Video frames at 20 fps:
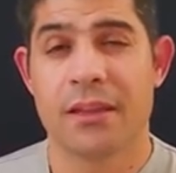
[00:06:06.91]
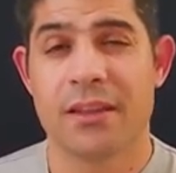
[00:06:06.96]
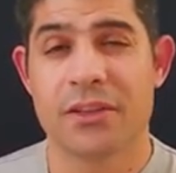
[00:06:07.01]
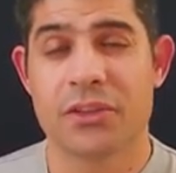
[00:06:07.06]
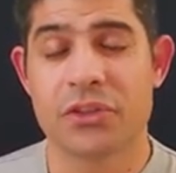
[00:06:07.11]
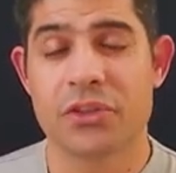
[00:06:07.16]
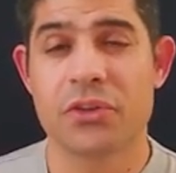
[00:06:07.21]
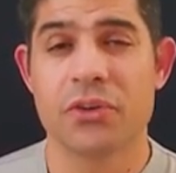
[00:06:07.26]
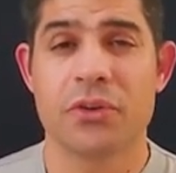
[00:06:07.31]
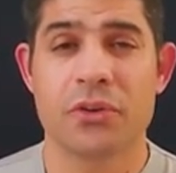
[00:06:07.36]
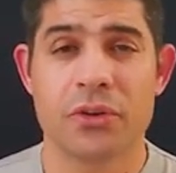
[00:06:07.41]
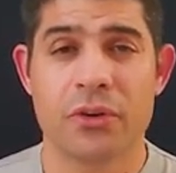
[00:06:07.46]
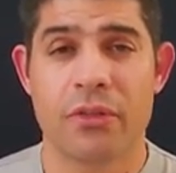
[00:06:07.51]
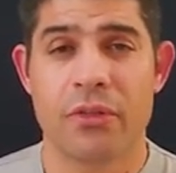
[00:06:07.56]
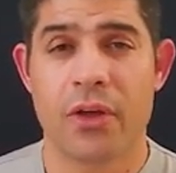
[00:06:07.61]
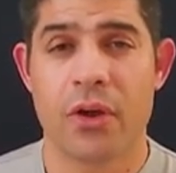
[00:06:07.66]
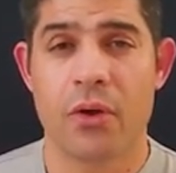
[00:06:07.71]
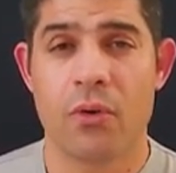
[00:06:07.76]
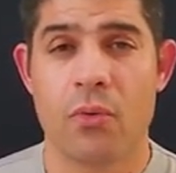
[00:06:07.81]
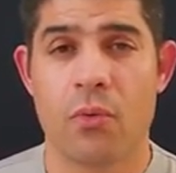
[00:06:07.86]
The turn,
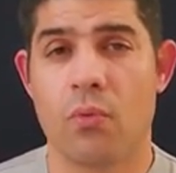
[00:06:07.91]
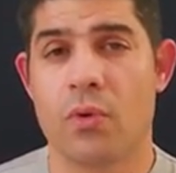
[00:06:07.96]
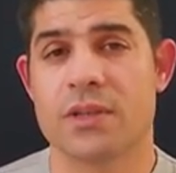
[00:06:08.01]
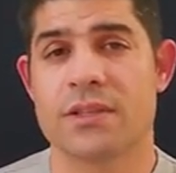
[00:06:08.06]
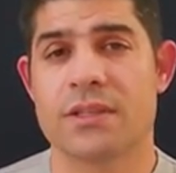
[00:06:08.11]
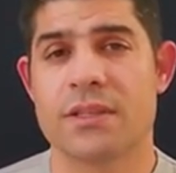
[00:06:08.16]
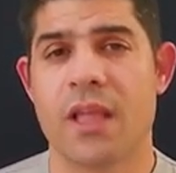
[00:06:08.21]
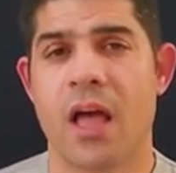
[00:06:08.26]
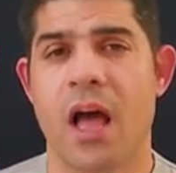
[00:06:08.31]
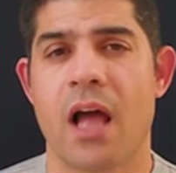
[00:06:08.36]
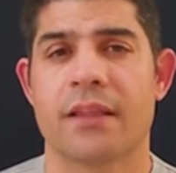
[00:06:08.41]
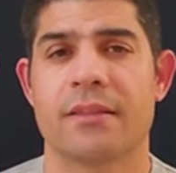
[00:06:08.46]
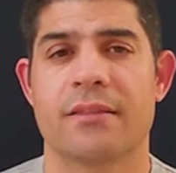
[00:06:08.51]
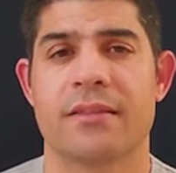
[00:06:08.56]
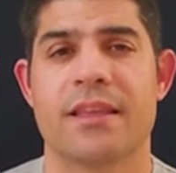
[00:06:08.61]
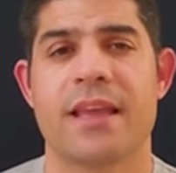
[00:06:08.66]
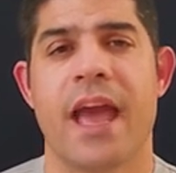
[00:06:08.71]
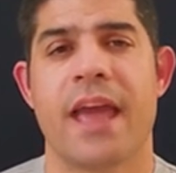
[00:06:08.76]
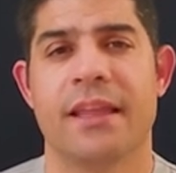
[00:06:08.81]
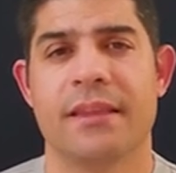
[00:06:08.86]
though, was not
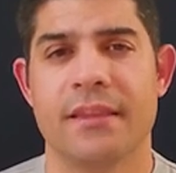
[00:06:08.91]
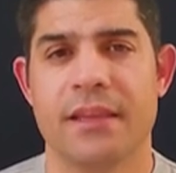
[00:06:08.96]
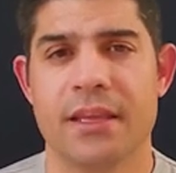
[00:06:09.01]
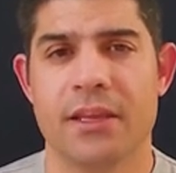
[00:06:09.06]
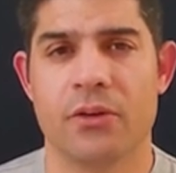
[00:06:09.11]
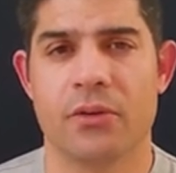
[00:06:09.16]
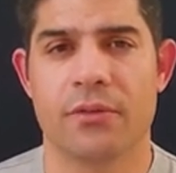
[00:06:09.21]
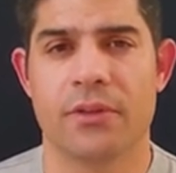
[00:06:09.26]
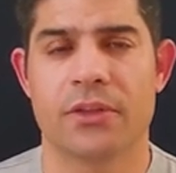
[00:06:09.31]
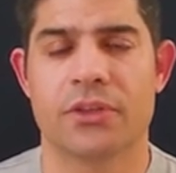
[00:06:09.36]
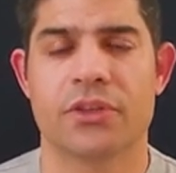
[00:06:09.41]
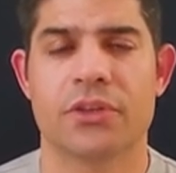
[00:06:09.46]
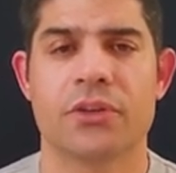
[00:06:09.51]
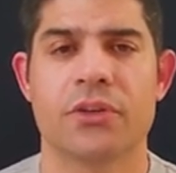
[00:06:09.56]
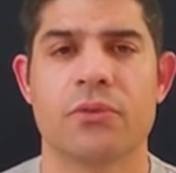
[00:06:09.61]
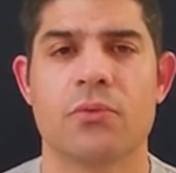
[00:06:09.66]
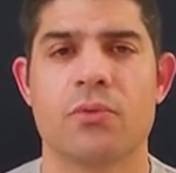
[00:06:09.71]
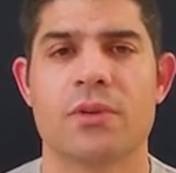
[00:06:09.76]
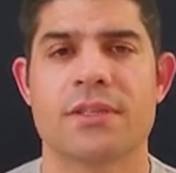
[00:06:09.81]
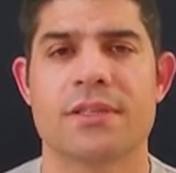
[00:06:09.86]
the ideal. The
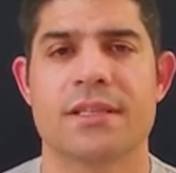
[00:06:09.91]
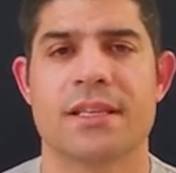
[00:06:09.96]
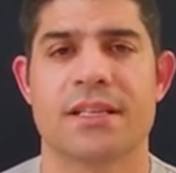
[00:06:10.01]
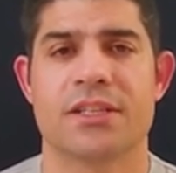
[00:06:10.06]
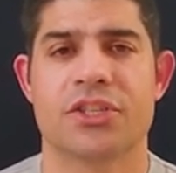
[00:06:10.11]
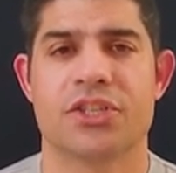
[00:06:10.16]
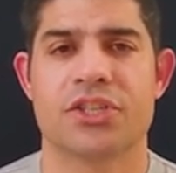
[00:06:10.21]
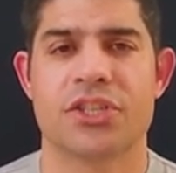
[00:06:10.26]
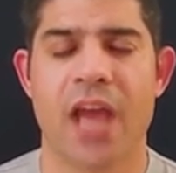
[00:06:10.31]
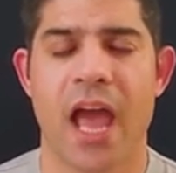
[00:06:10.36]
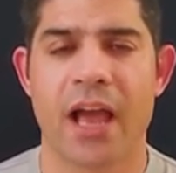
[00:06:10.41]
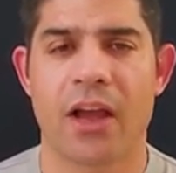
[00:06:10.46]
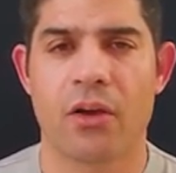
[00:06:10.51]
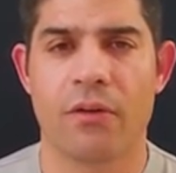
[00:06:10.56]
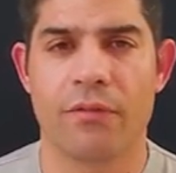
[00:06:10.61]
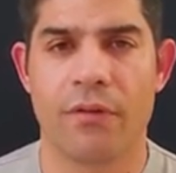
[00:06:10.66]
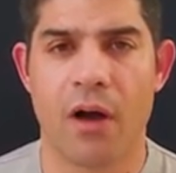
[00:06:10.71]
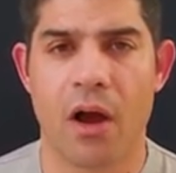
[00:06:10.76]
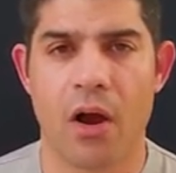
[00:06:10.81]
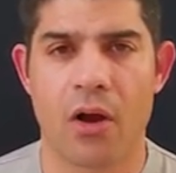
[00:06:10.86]
turn was the jack
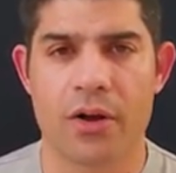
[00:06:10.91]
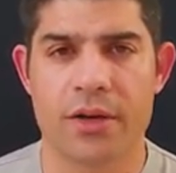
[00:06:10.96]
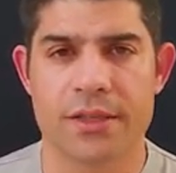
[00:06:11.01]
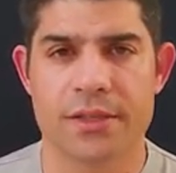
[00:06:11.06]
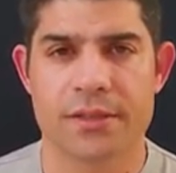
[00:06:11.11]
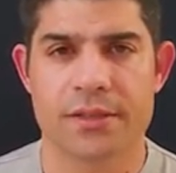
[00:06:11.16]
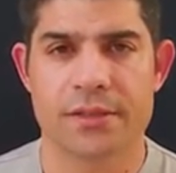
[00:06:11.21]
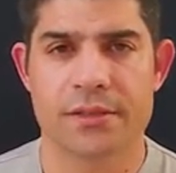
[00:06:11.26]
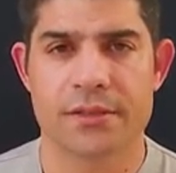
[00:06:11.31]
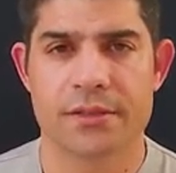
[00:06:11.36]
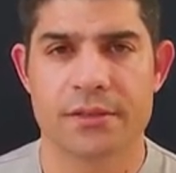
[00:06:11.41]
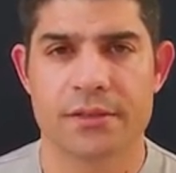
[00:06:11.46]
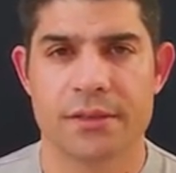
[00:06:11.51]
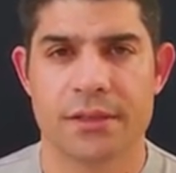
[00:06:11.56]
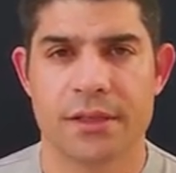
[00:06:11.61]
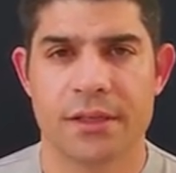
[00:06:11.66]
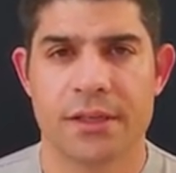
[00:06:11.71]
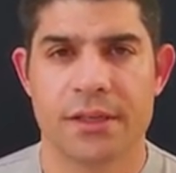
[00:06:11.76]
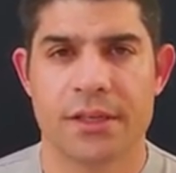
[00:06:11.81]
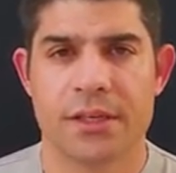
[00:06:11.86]
of hearts.
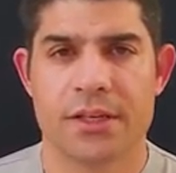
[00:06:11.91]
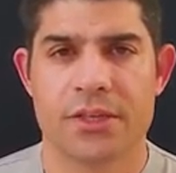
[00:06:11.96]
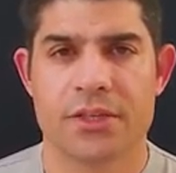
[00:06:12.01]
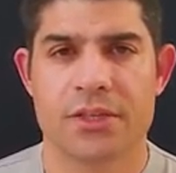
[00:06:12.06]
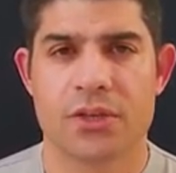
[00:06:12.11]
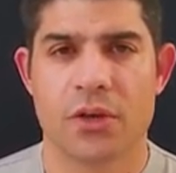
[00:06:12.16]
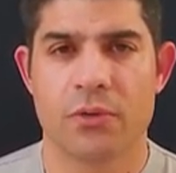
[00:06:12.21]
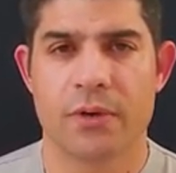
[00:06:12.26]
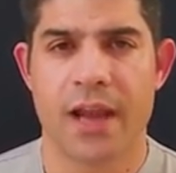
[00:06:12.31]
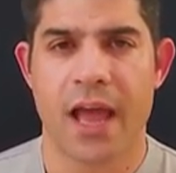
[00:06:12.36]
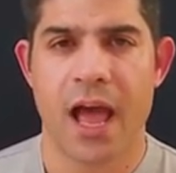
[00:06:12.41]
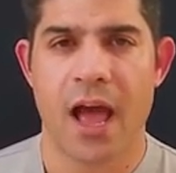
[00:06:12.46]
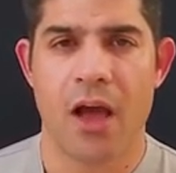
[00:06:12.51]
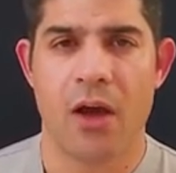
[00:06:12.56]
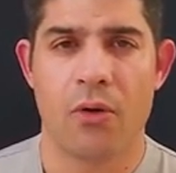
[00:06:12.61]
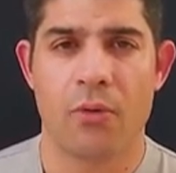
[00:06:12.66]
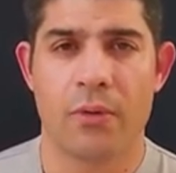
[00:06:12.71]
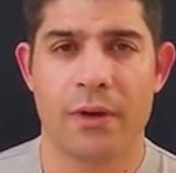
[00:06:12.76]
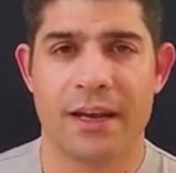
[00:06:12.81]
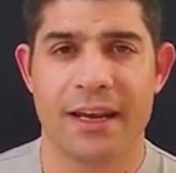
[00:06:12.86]
So
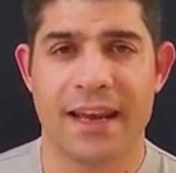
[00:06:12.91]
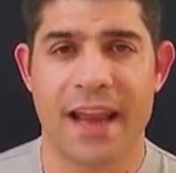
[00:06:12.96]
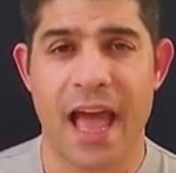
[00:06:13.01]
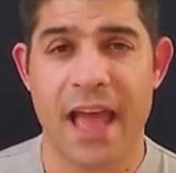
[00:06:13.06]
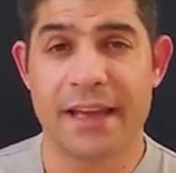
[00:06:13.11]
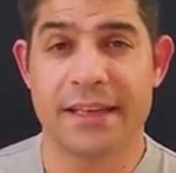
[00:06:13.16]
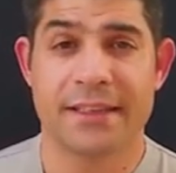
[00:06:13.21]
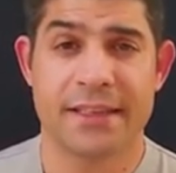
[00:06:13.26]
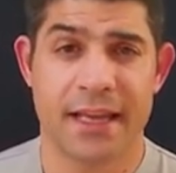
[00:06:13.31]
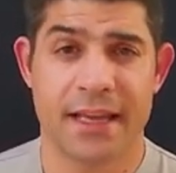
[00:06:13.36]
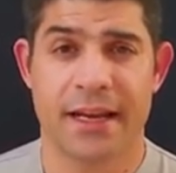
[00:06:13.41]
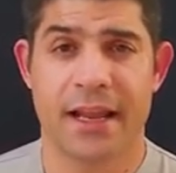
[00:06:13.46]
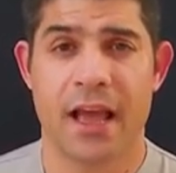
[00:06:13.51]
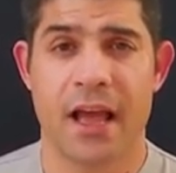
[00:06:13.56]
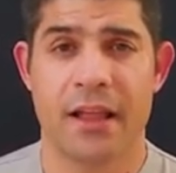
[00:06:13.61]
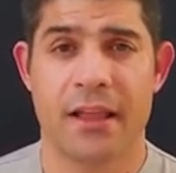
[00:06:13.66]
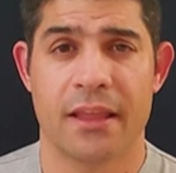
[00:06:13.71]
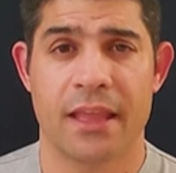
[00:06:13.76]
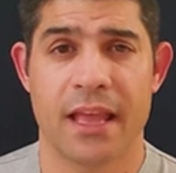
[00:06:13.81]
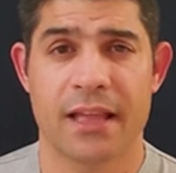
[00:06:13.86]
now 9-10
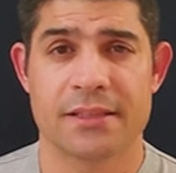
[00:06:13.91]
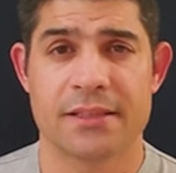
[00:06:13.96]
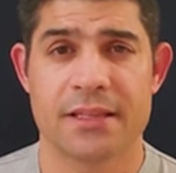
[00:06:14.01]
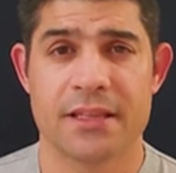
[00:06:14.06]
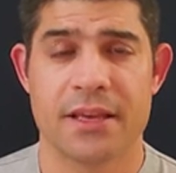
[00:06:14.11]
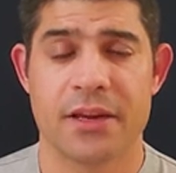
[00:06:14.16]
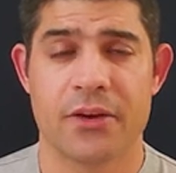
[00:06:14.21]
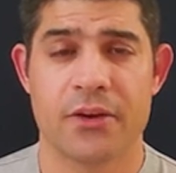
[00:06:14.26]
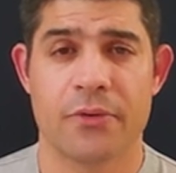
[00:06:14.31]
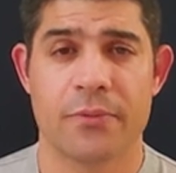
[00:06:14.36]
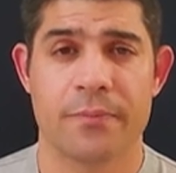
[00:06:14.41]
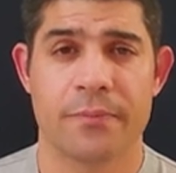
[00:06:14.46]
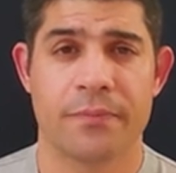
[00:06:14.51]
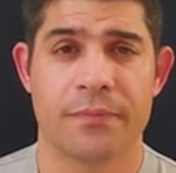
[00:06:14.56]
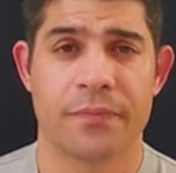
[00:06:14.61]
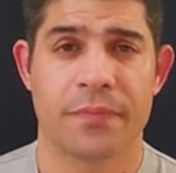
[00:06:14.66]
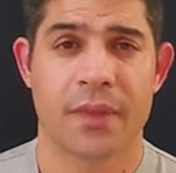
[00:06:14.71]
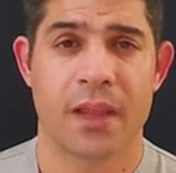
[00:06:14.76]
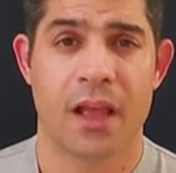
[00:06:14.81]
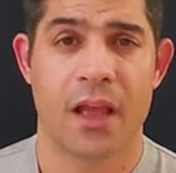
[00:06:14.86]
gets there,
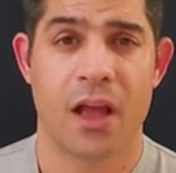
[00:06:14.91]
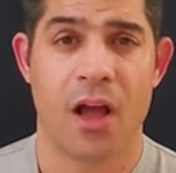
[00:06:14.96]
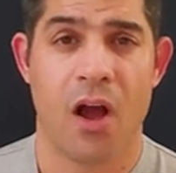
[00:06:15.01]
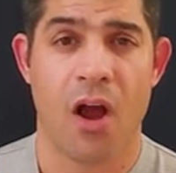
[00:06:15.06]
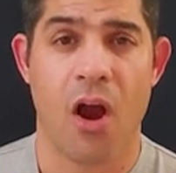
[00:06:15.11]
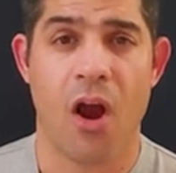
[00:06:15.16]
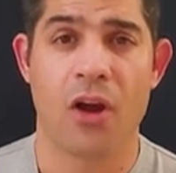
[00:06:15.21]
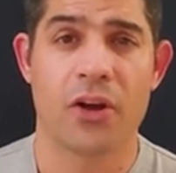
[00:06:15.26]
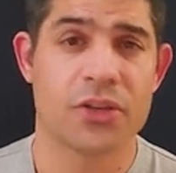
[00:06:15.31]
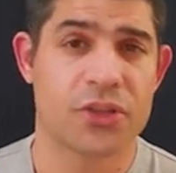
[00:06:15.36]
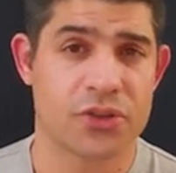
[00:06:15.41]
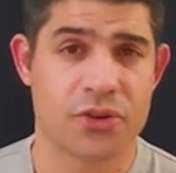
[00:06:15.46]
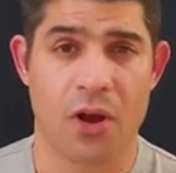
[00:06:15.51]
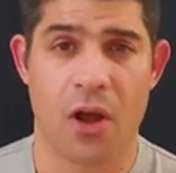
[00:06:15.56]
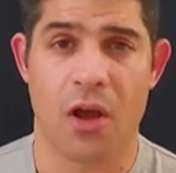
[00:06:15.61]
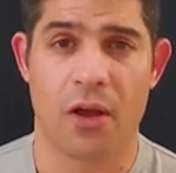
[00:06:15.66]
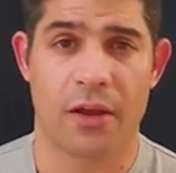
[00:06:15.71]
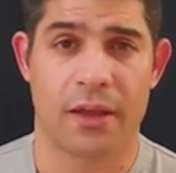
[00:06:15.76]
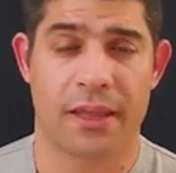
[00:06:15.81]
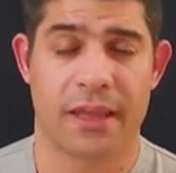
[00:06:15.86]
hard
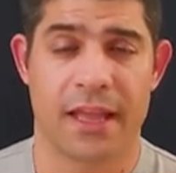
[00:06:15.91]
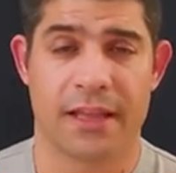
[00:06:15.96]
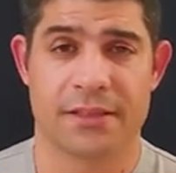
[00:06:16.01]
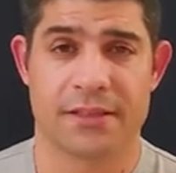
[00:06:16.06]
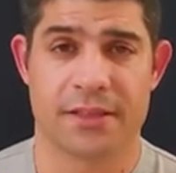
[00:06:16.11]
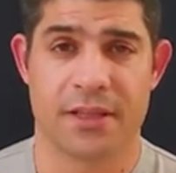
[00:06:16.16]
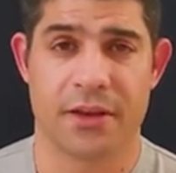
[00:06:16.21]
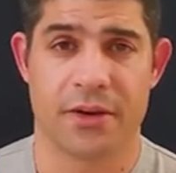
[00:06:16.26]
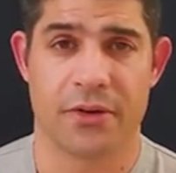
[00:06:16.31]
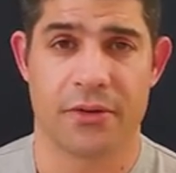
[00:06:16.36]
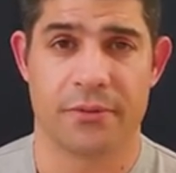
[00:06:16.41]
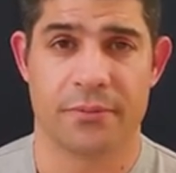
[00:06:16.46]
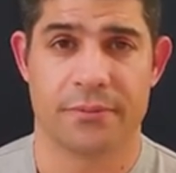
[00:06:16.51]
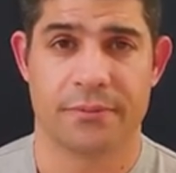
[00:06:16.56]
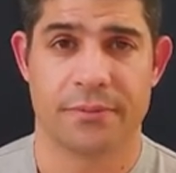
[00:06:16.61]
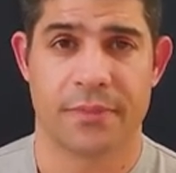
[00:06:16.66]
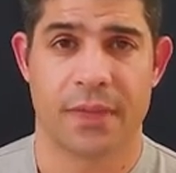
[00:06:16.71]
draw gets there,